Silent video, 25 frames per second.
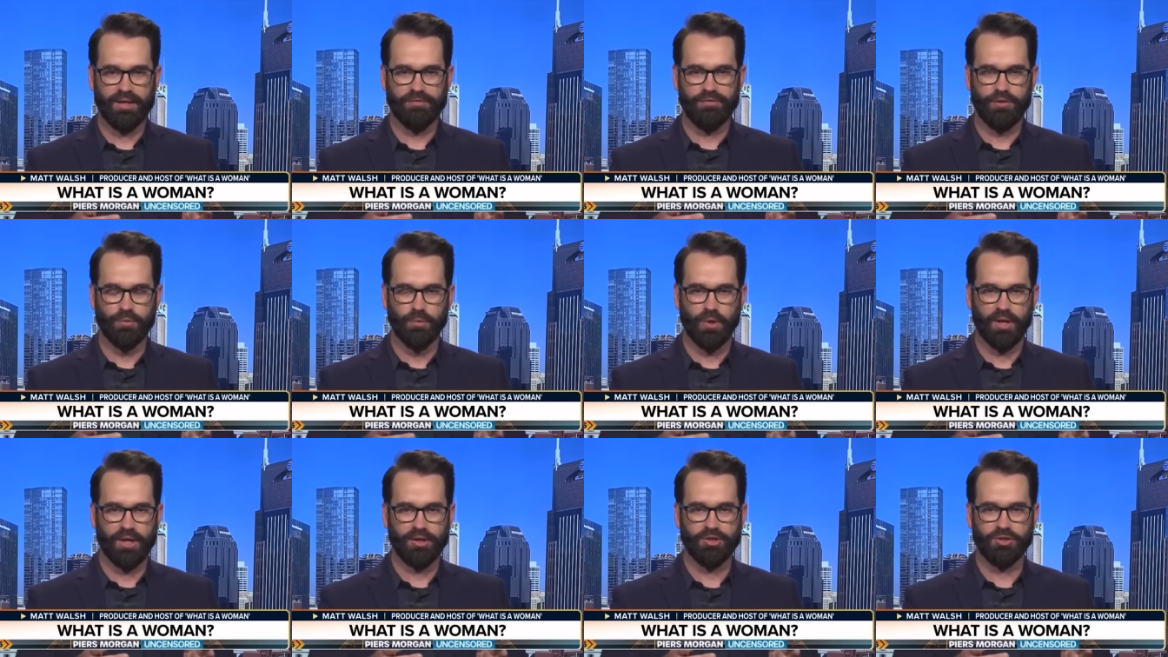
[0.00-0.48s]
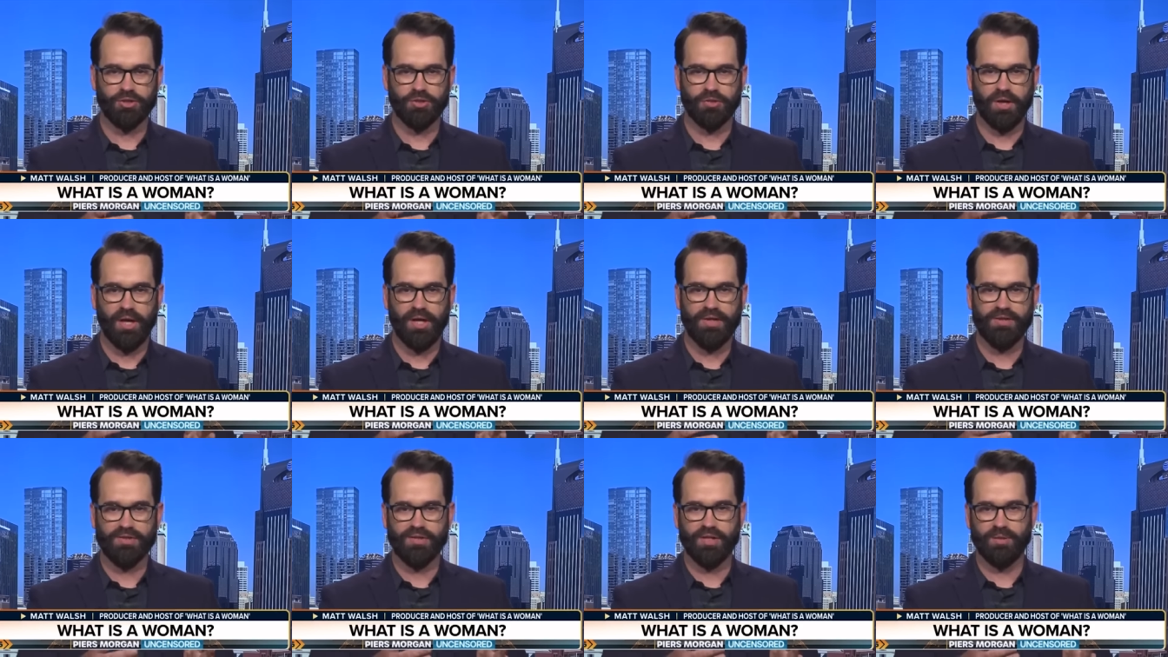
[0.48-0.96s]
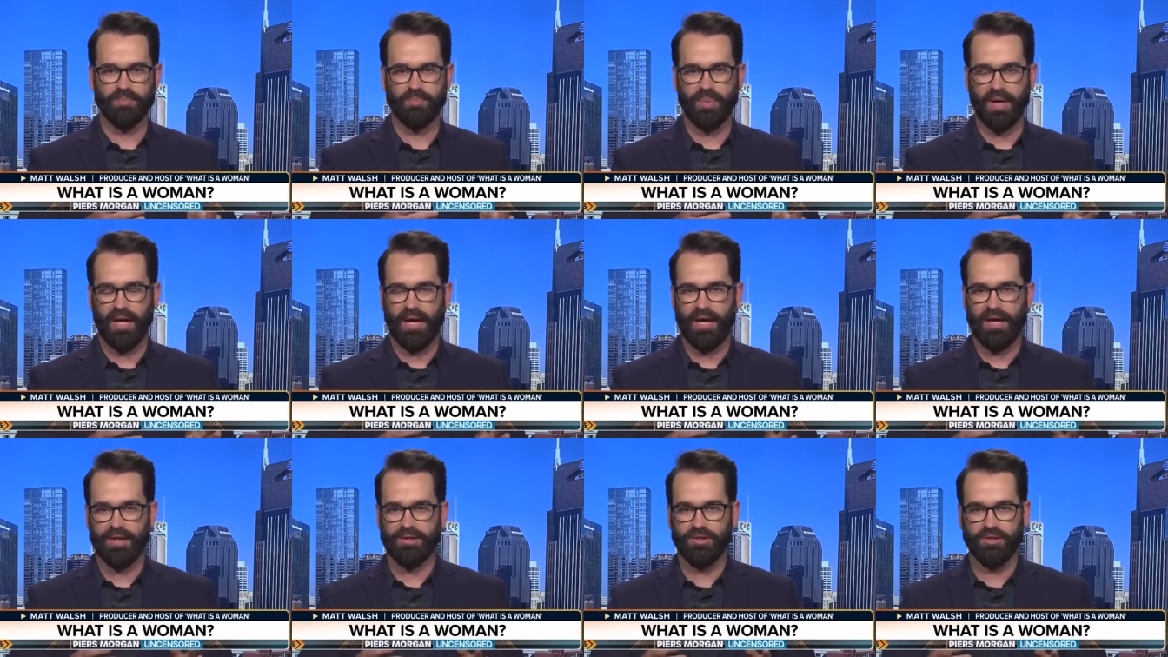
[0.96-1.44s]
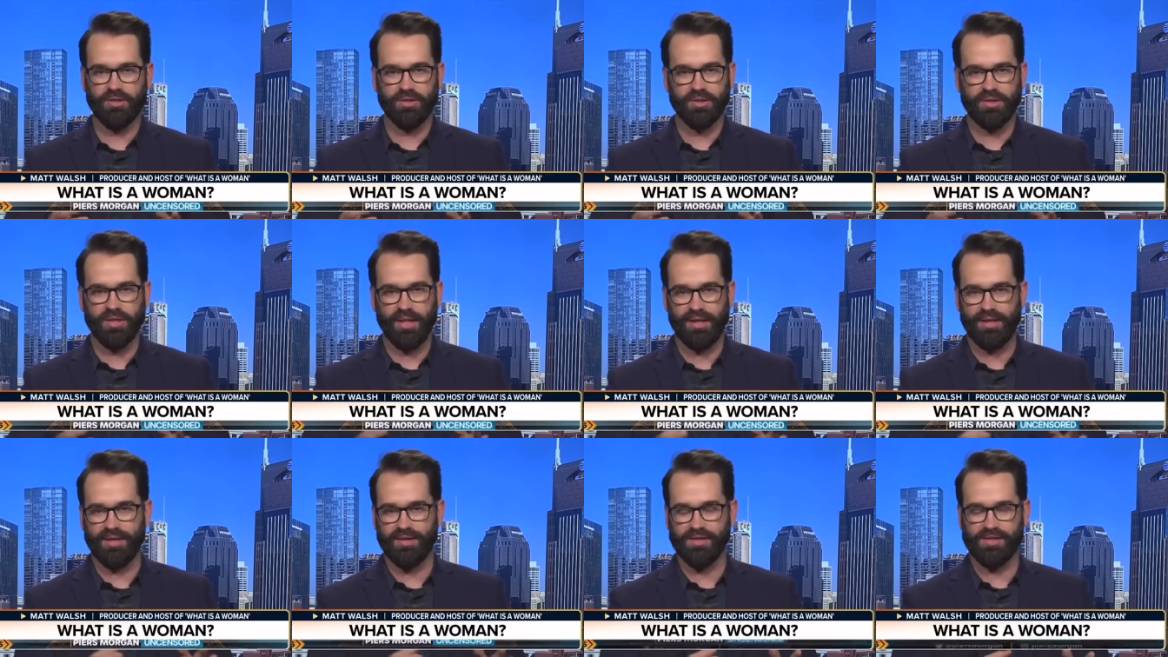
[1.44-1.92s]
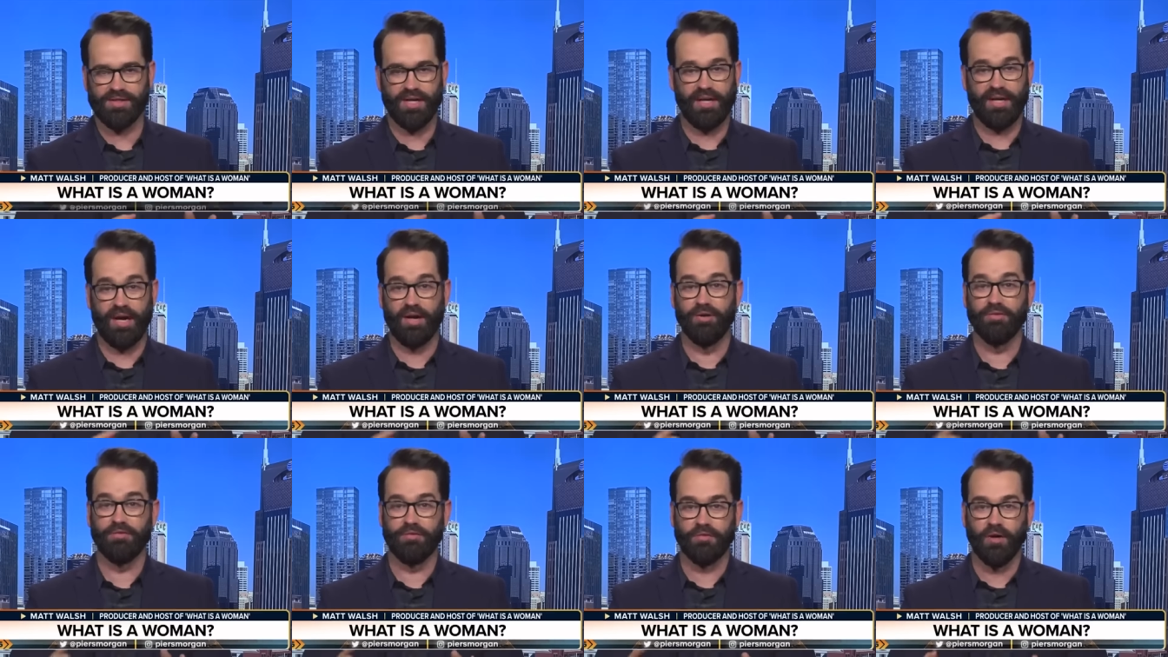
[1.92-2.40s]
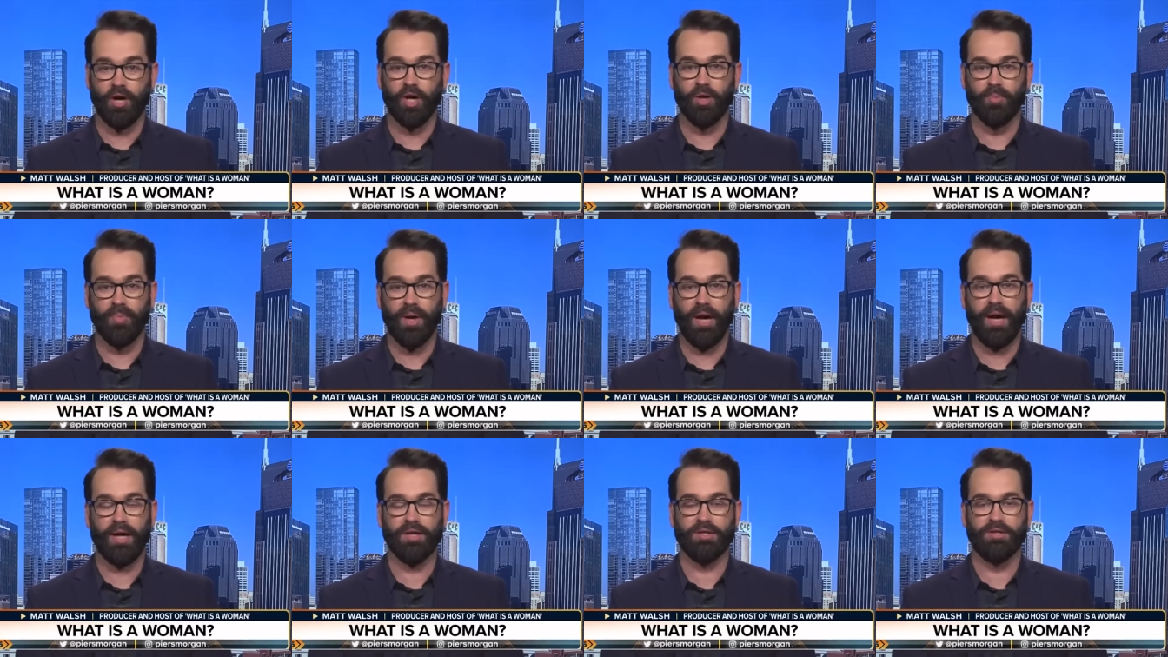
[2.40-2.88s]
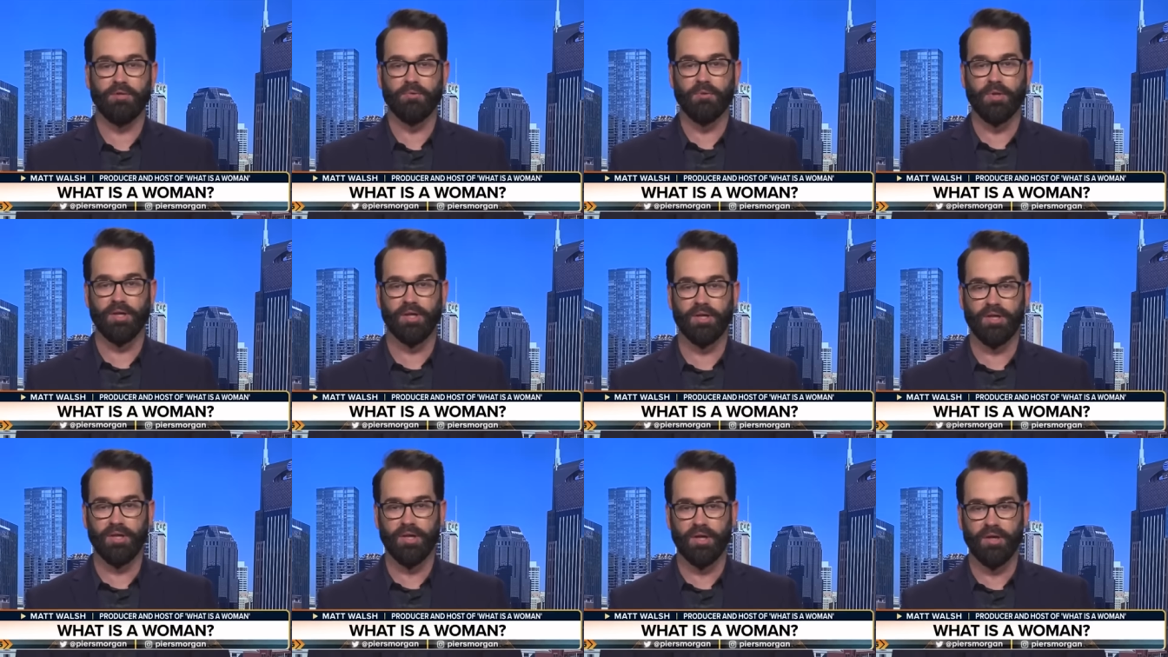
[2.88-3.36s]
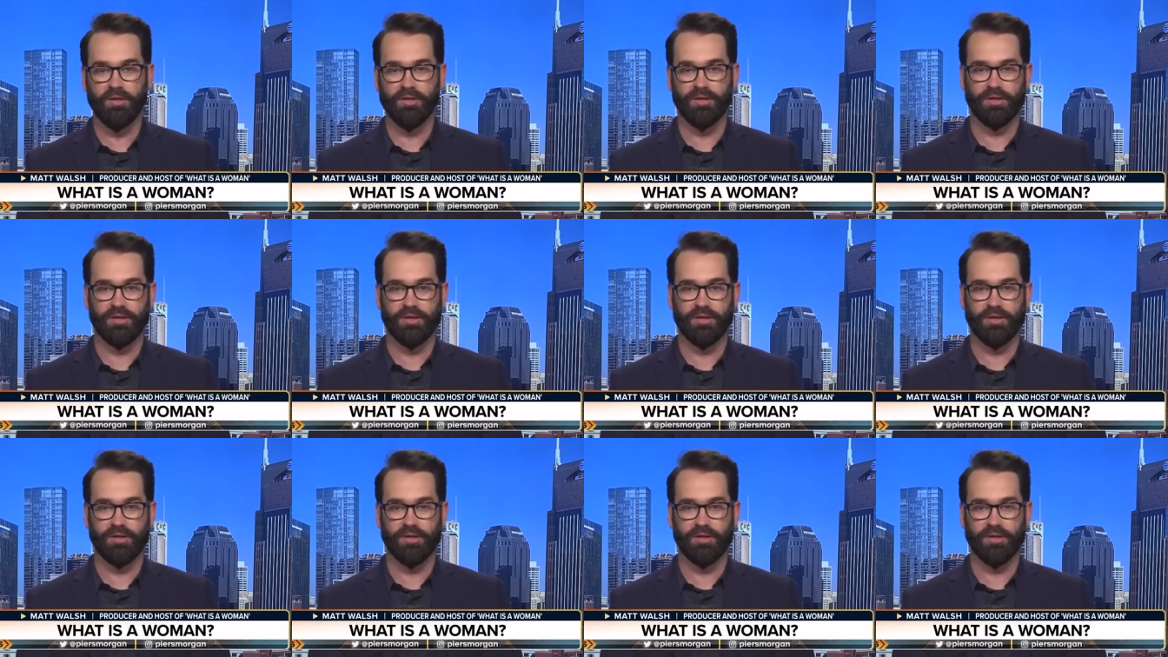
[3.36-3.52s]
if you want to trace it back, you could kind of decide how far back you want to go.